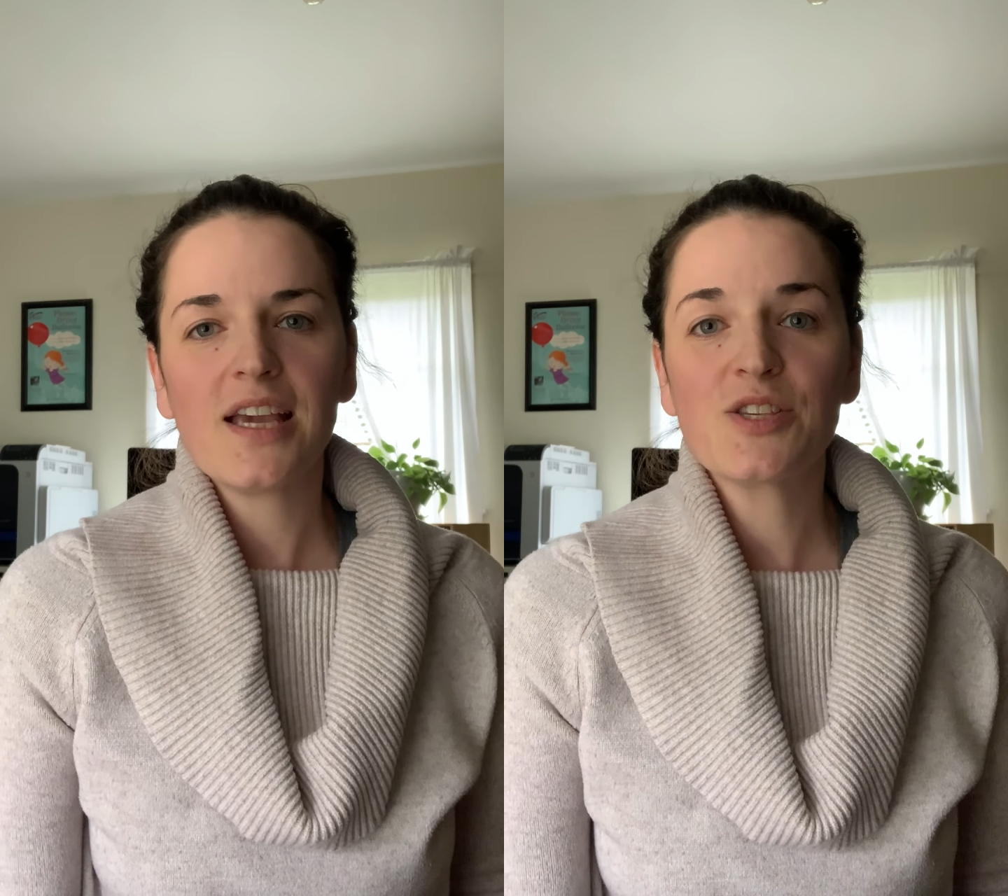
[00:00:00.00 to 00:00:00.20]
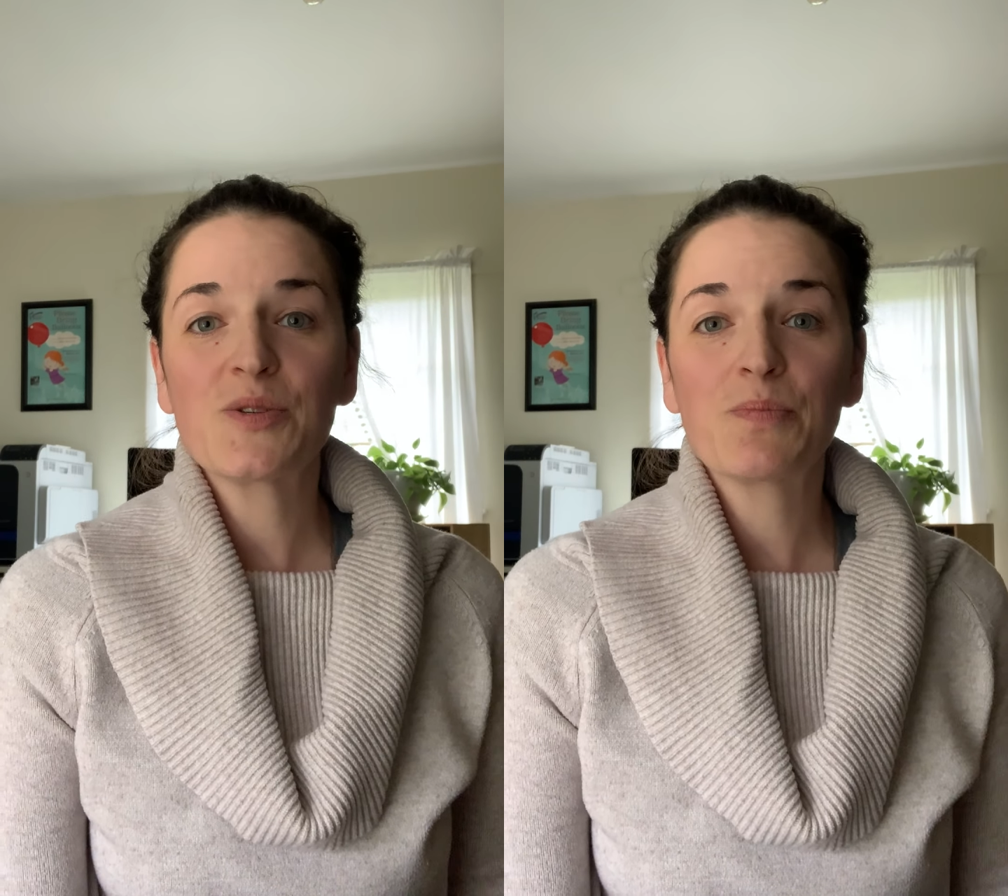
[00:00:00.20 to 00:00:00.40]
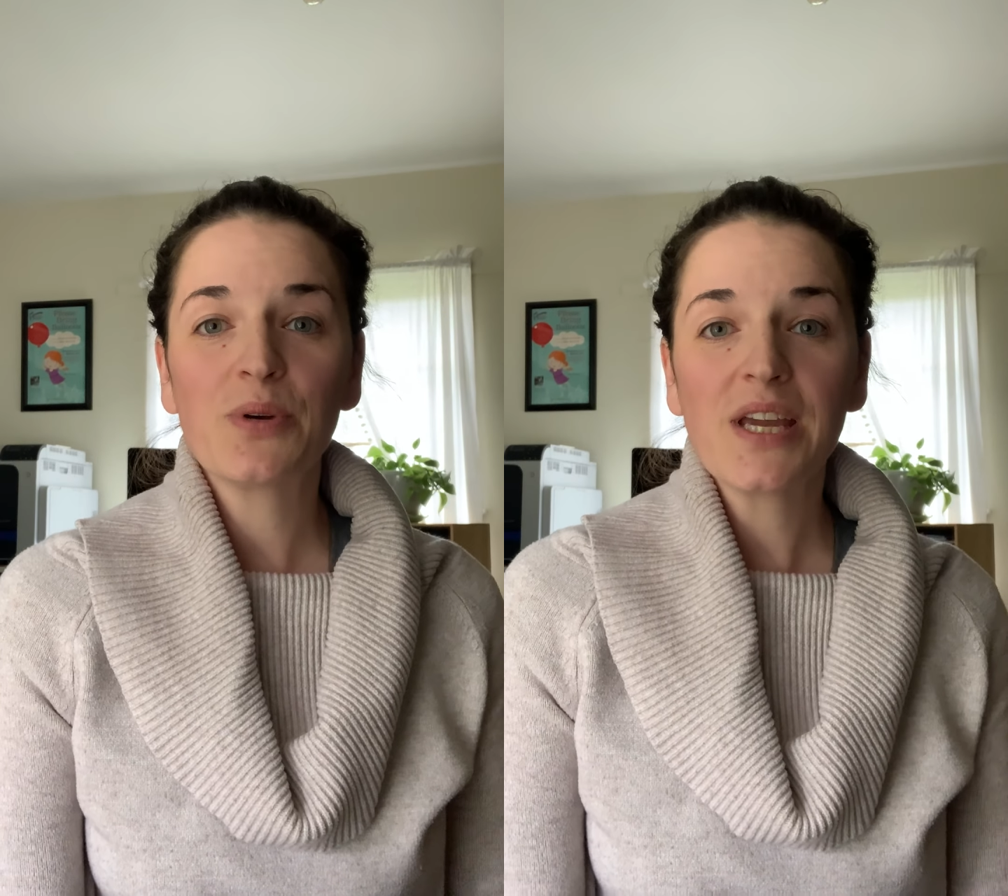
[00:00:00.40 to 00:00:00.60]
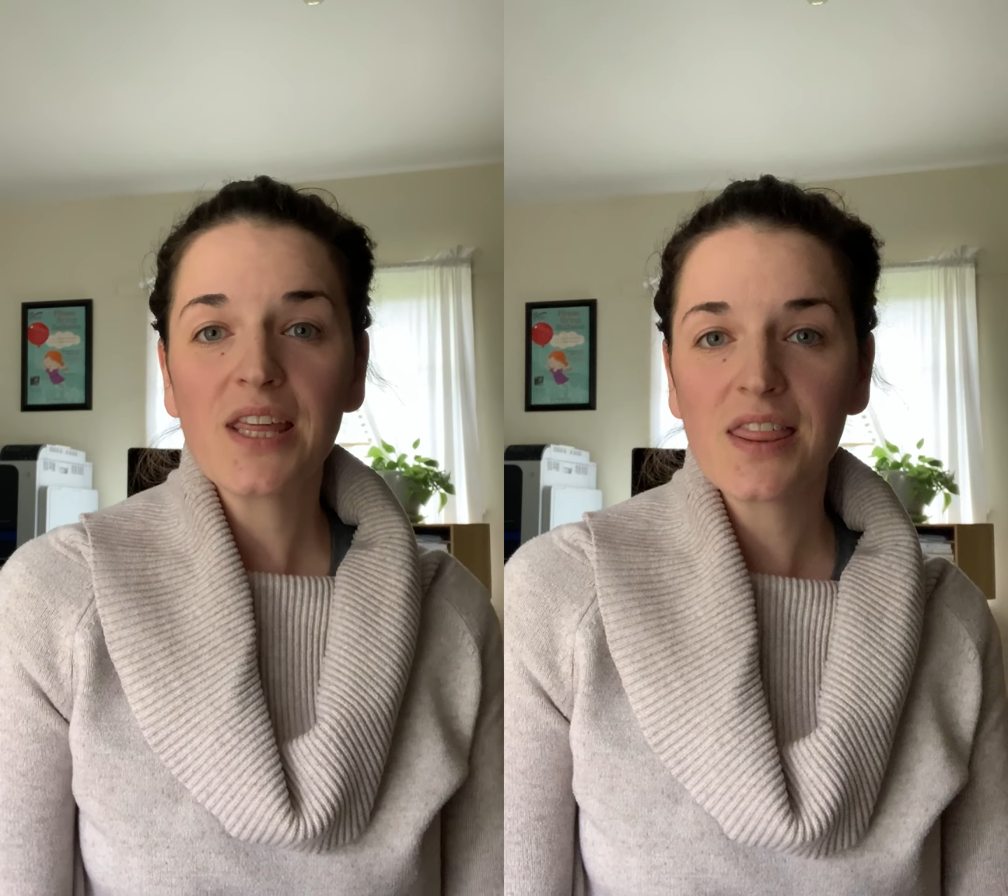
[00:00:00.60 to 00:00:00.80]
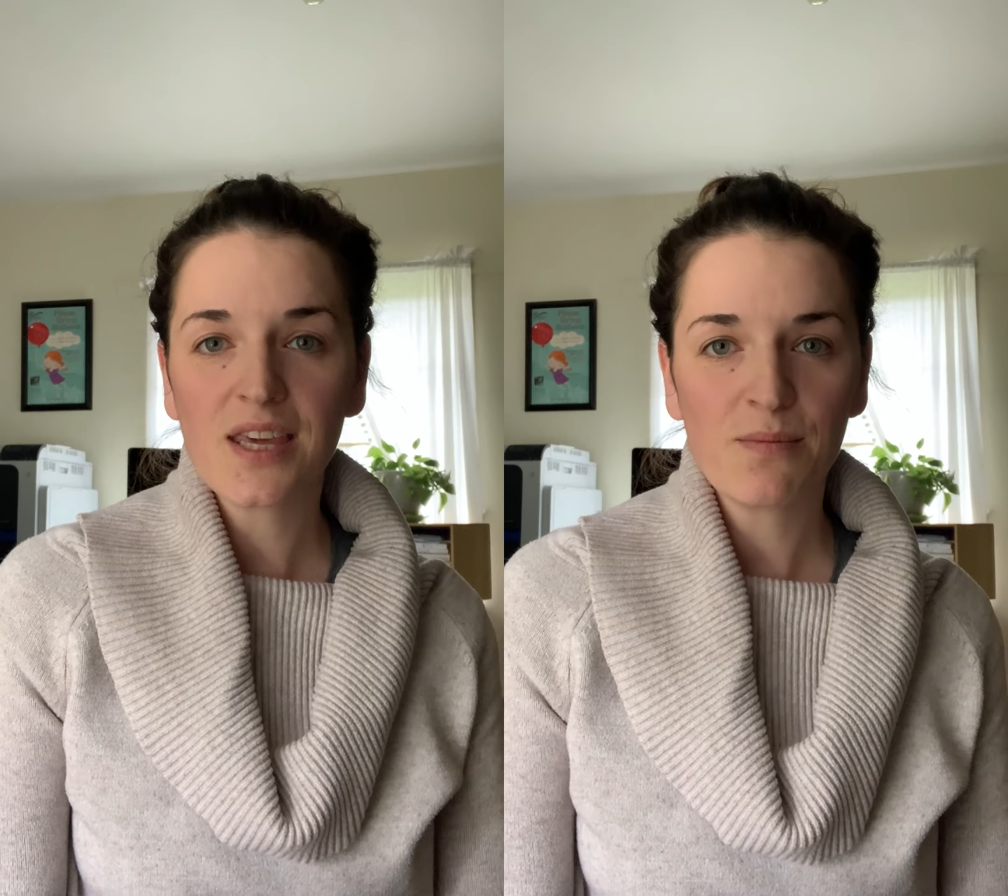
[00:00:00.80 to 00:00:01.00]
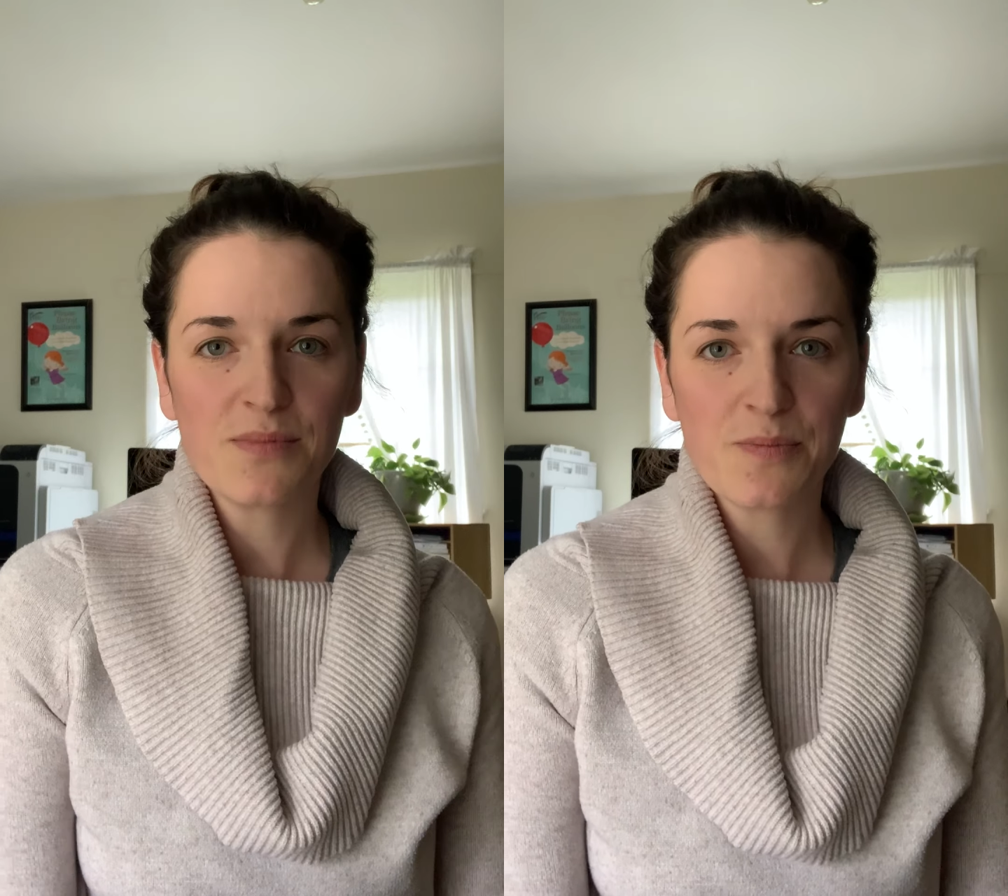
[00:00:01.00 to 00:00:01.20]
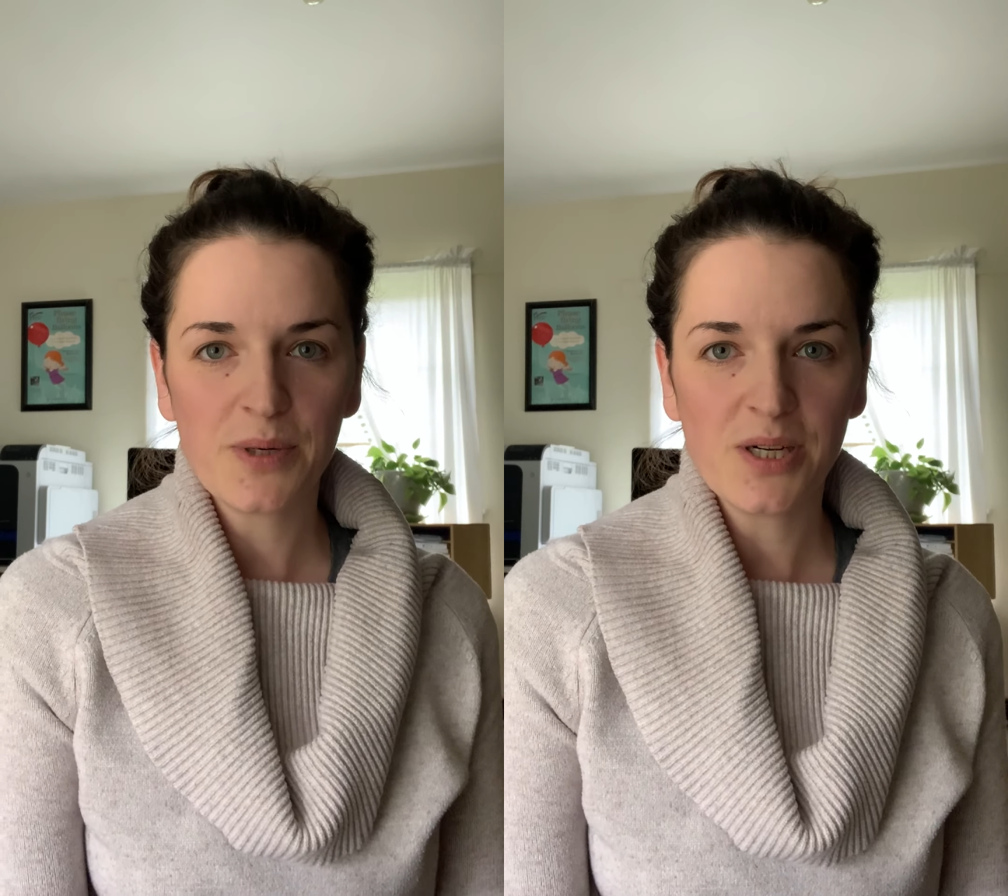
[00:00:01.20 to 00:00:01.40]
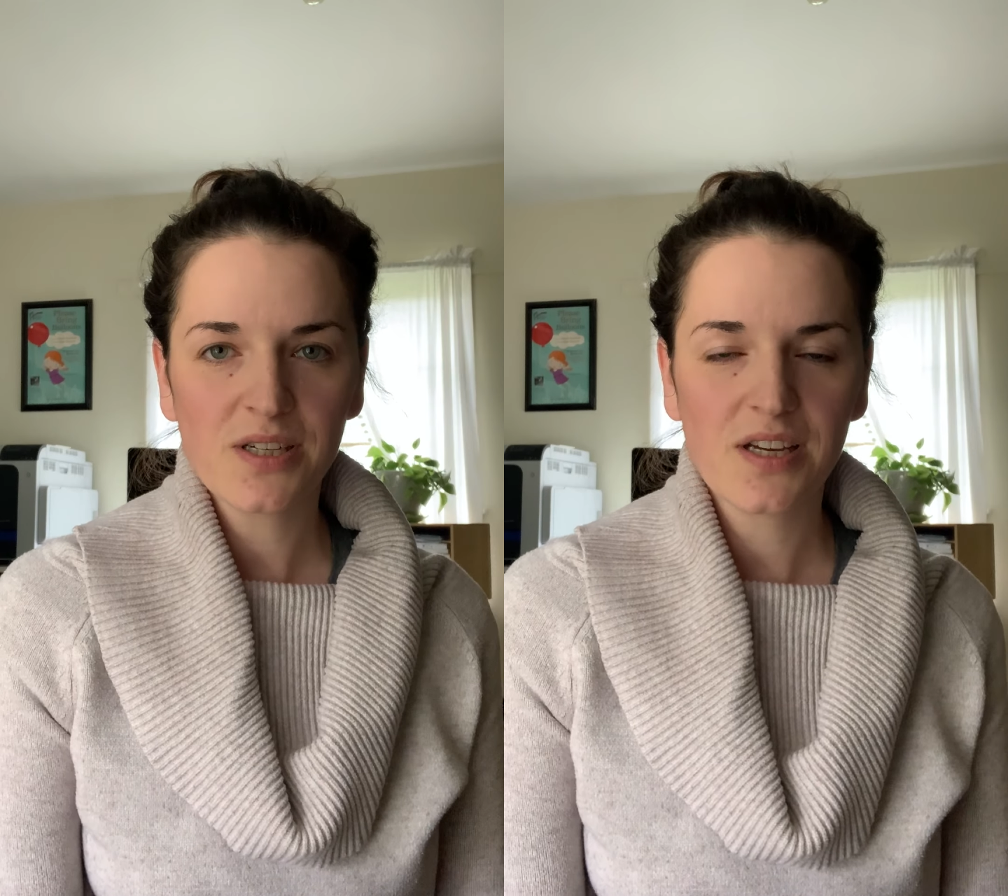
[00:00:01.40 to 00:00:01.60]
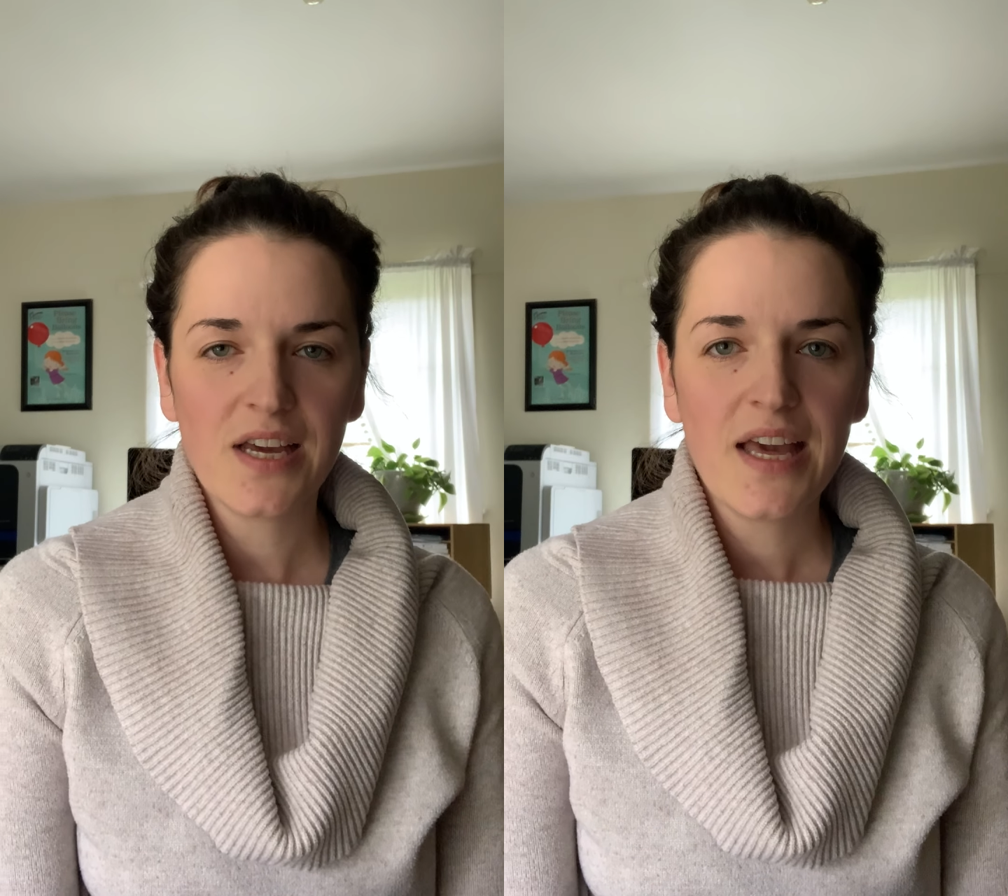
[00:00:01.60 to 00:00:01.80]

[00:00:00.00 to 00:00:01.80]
a spring themed book